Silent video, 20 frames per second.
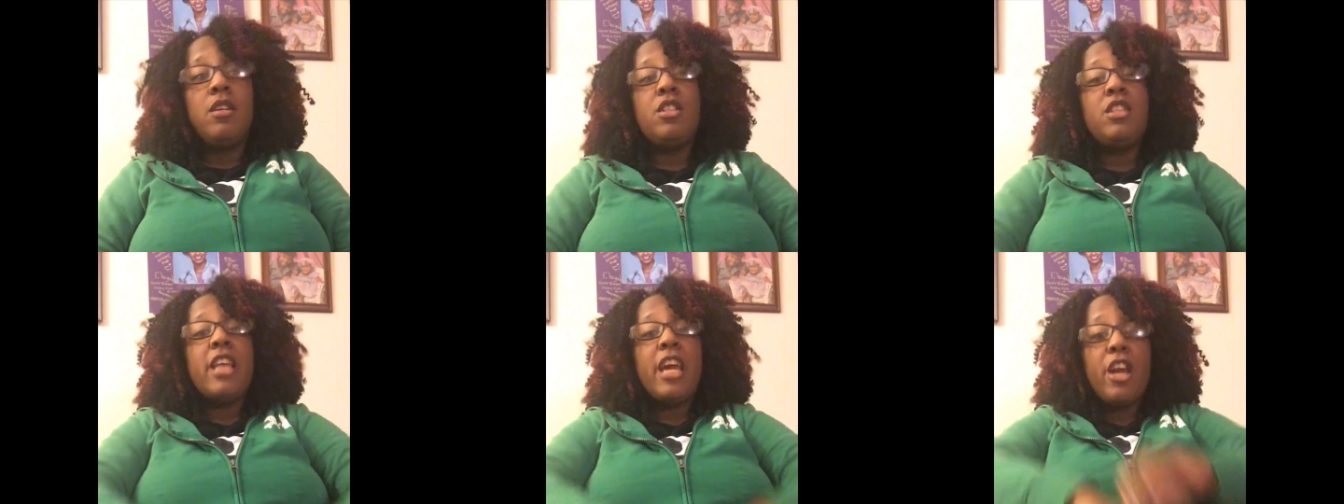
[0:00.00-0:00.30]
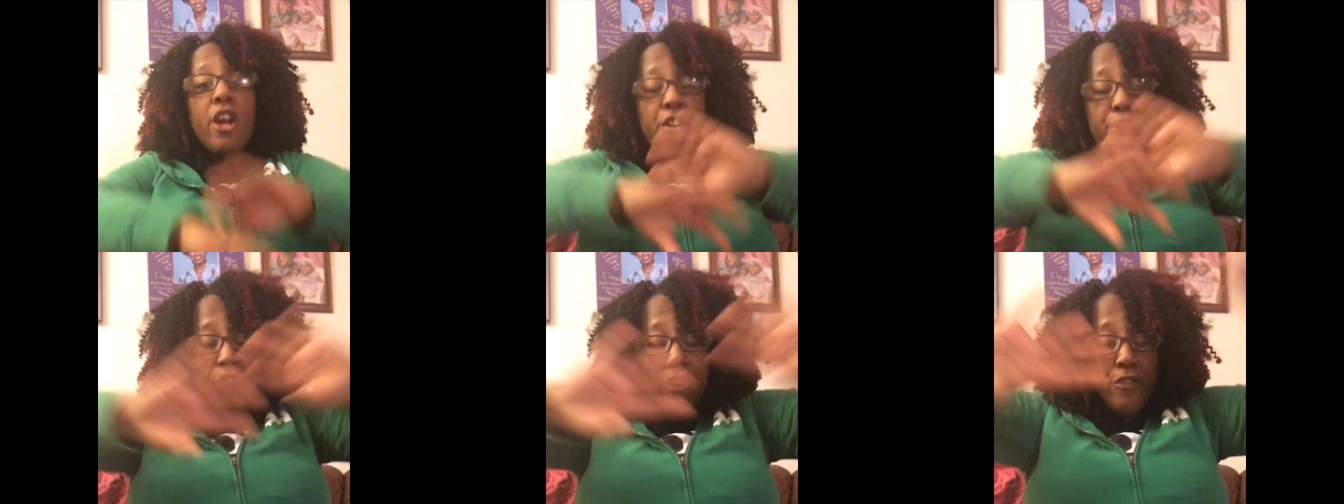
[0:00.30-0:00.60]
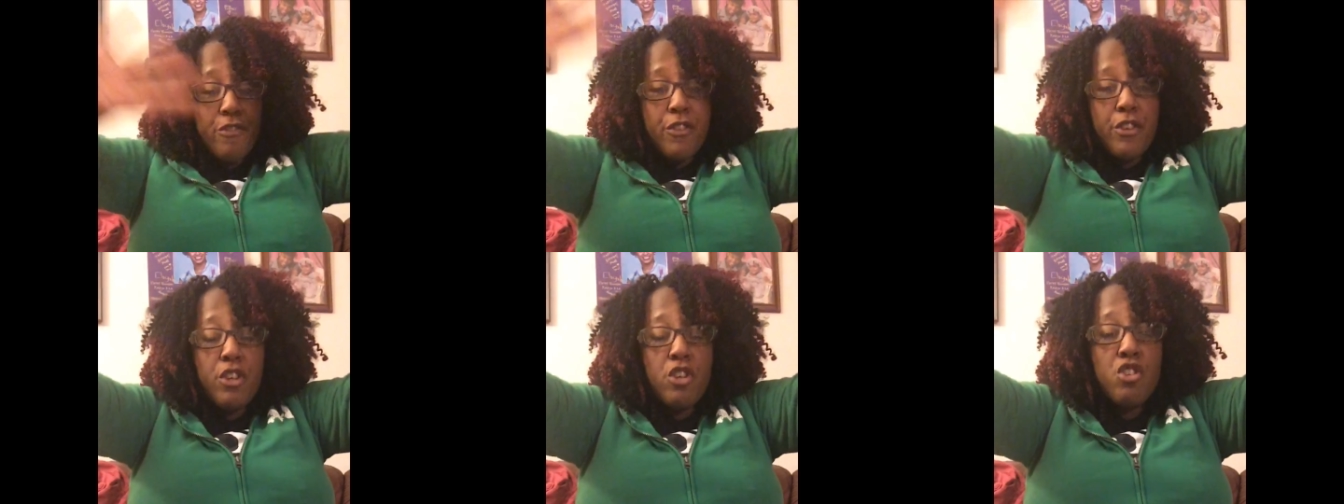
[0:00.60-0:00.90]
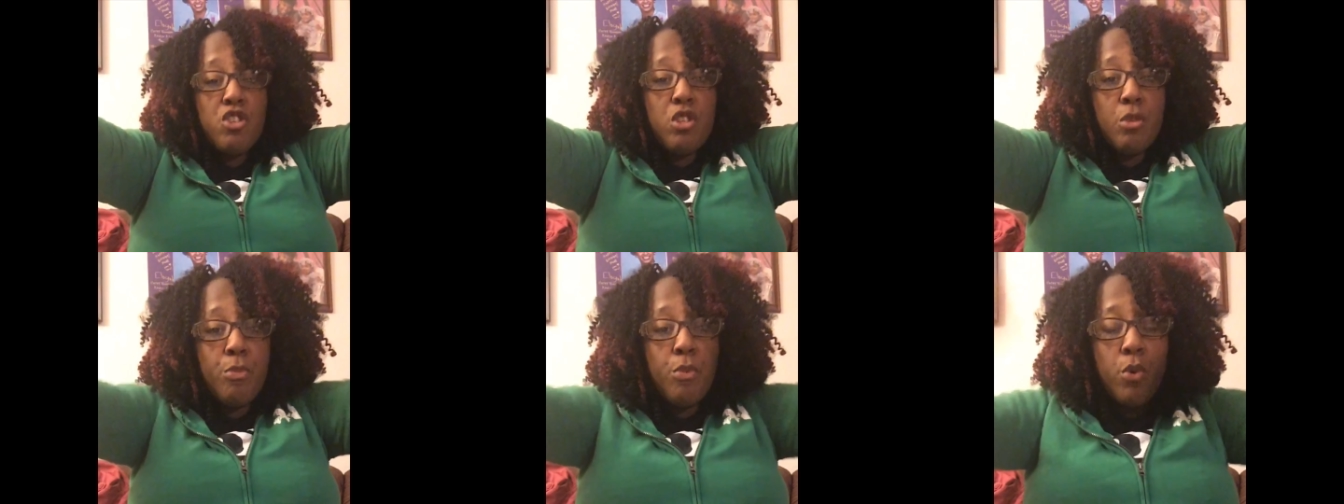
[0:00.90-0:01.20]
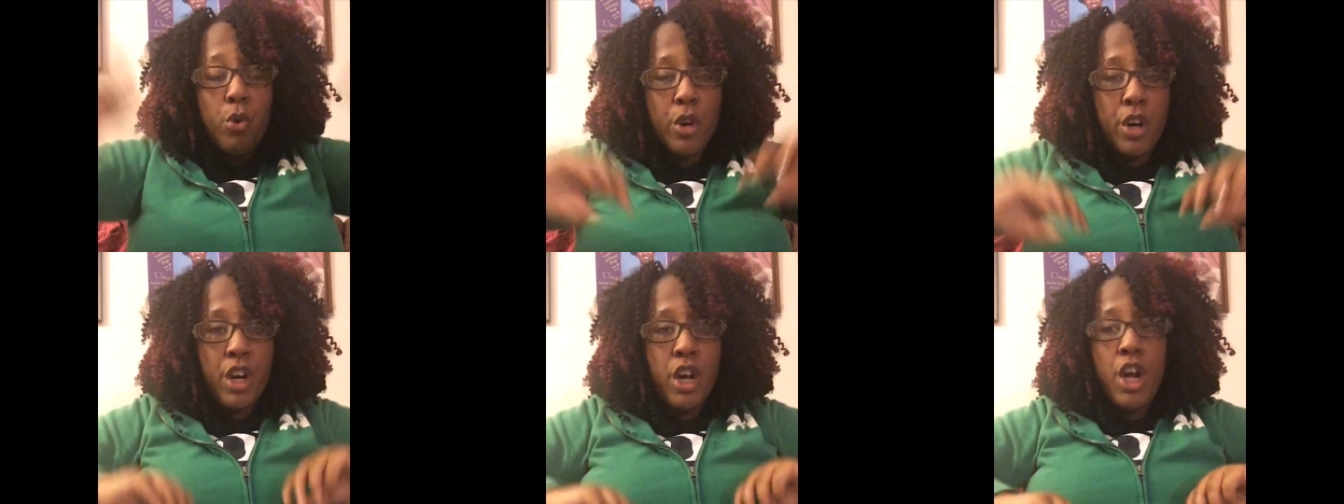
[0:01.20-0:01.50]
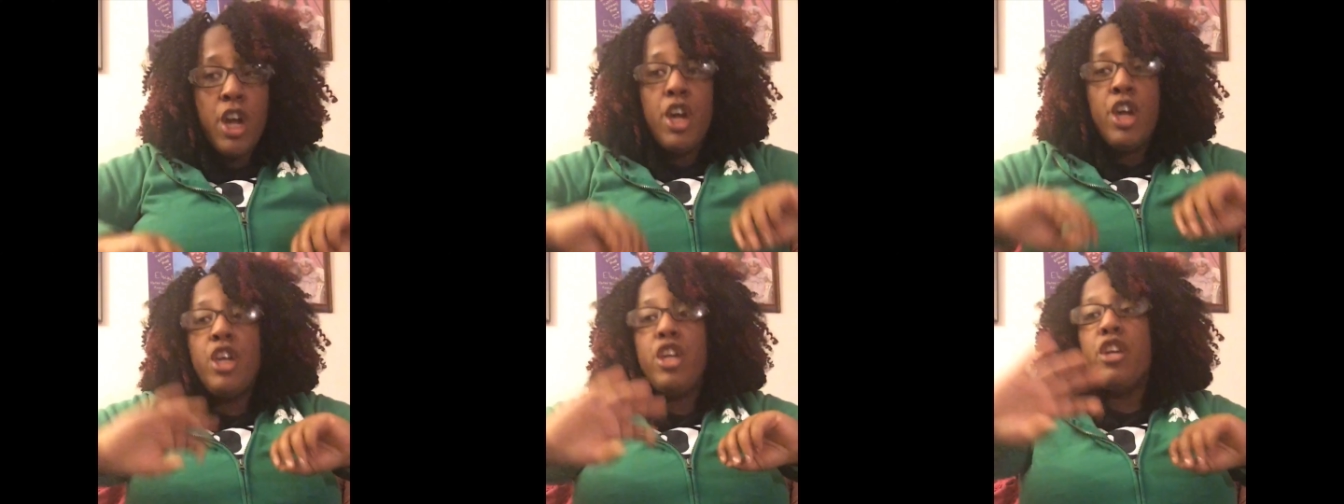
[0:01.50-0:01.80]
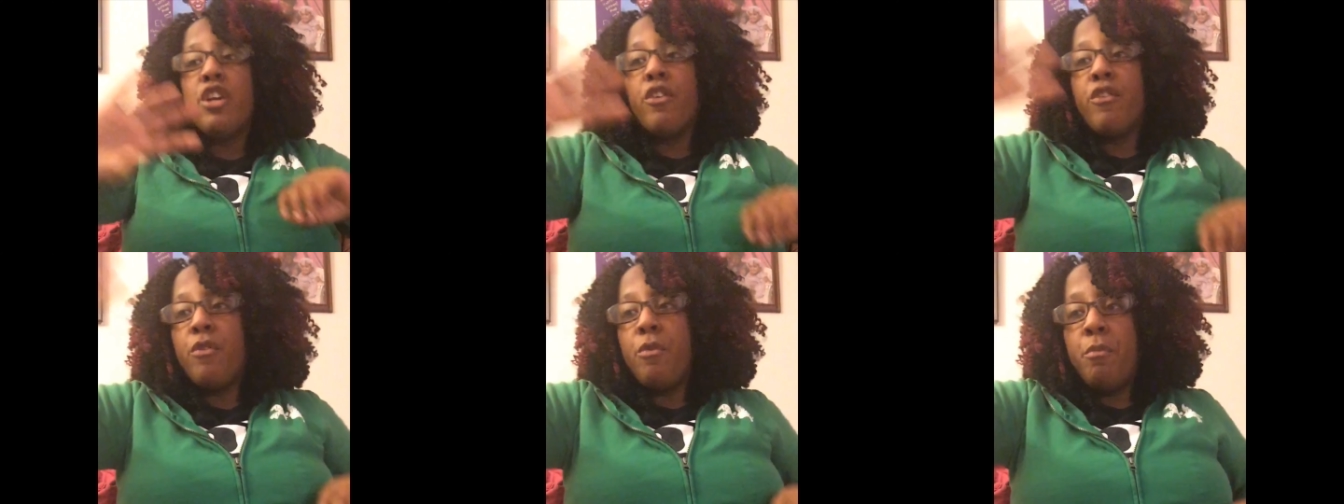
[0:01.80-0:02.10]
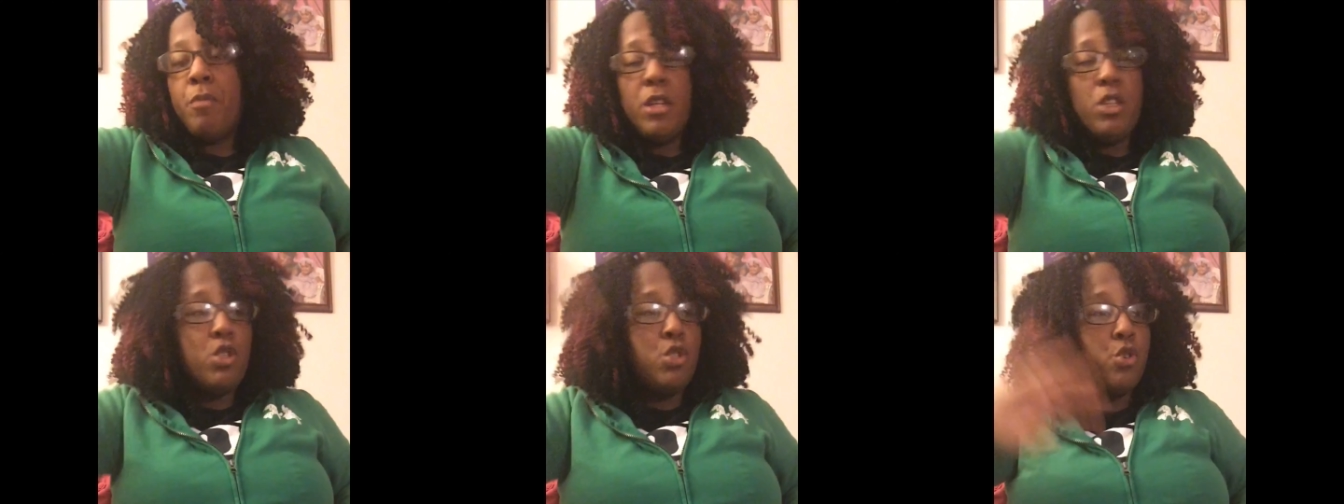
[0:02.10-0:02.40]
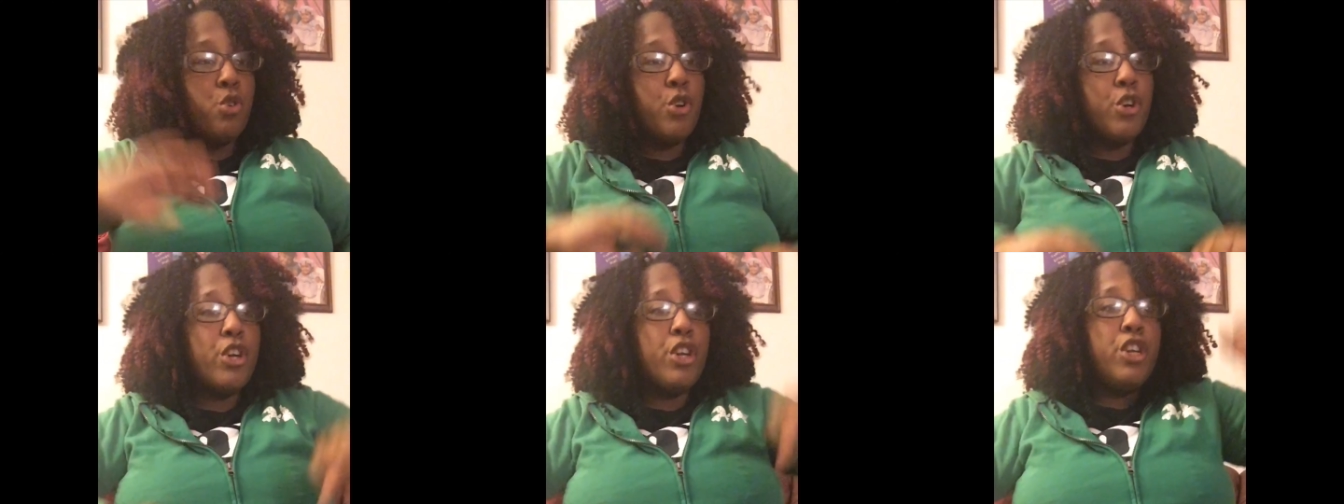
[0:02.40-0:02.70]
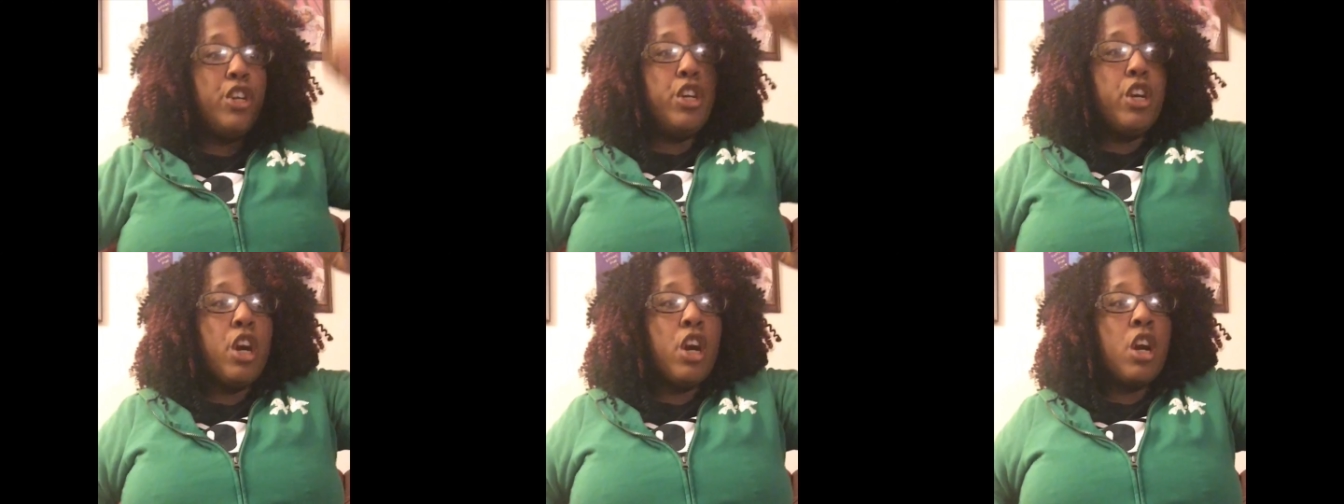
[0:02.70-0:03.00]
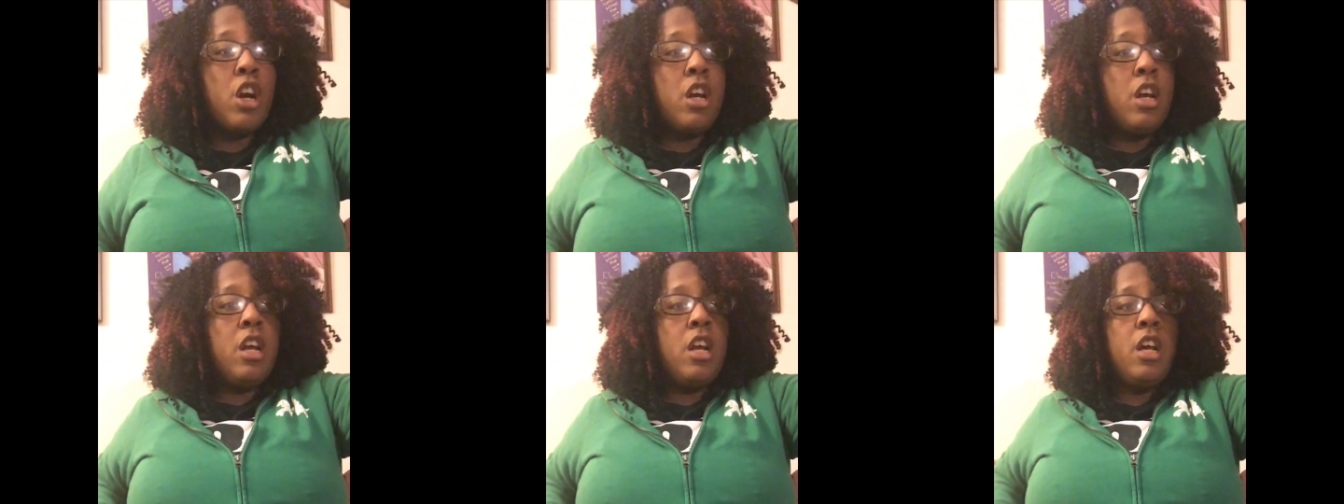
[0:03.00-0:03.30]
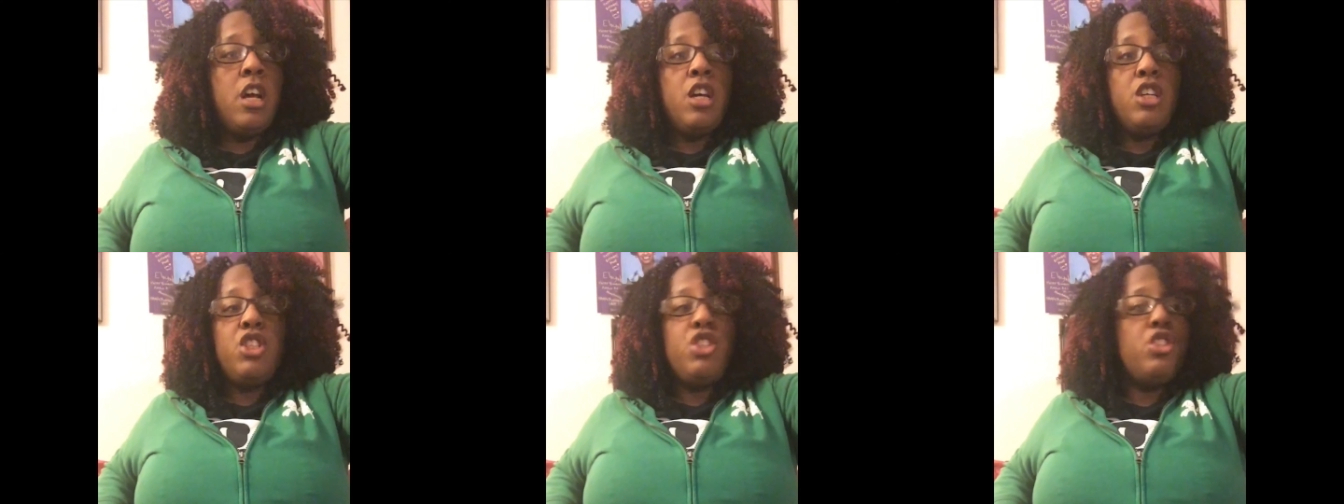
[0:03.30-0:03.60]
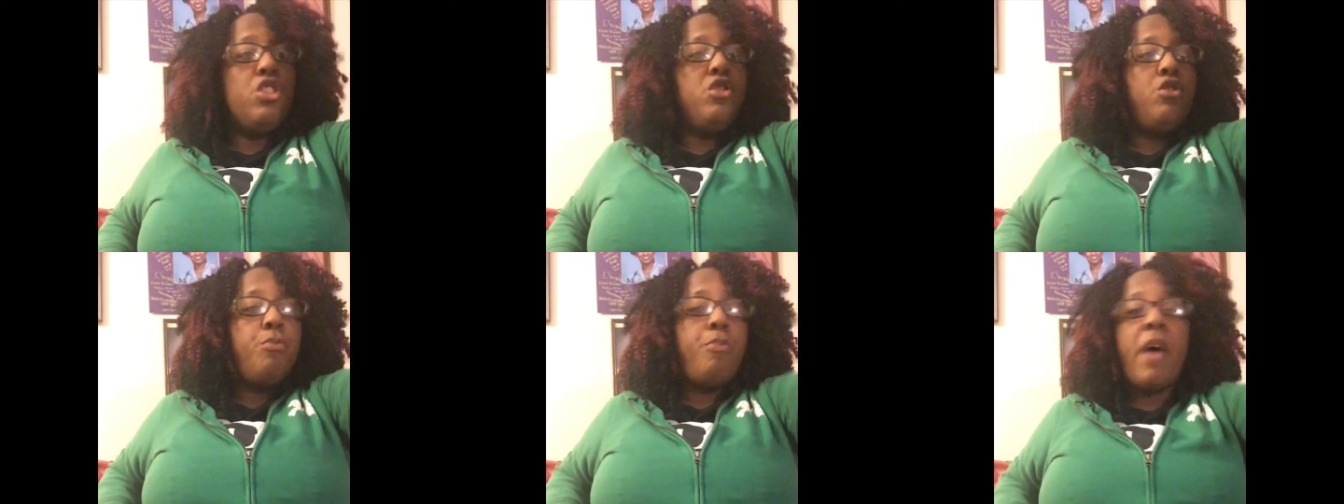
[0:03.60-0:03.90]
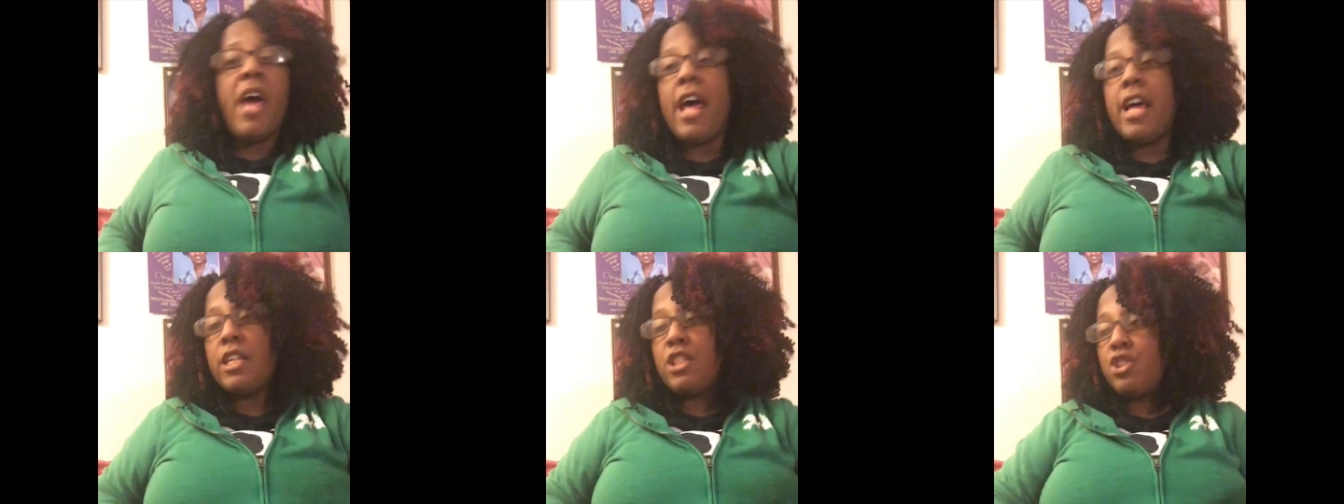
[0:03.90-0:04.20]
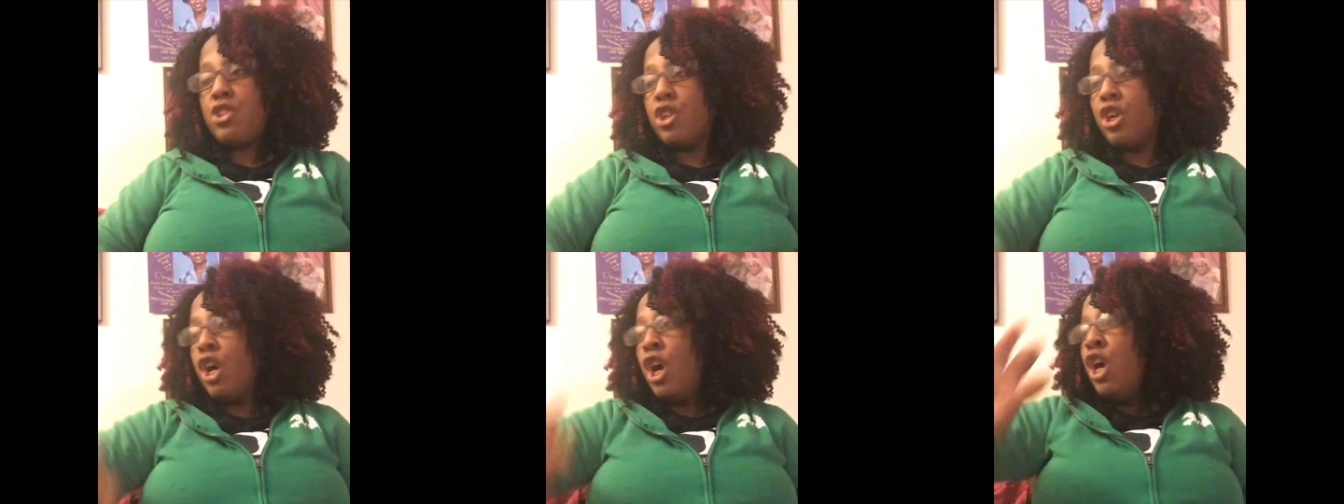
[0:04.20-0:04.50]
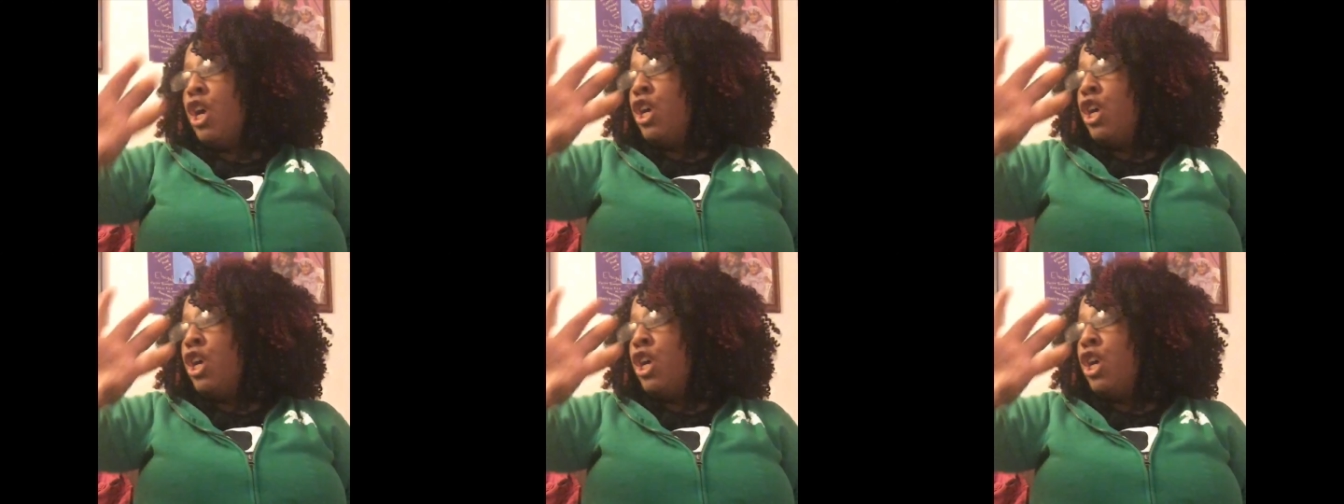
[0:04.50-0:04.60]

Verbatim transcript: They are there for your support, your mentor, your pastor,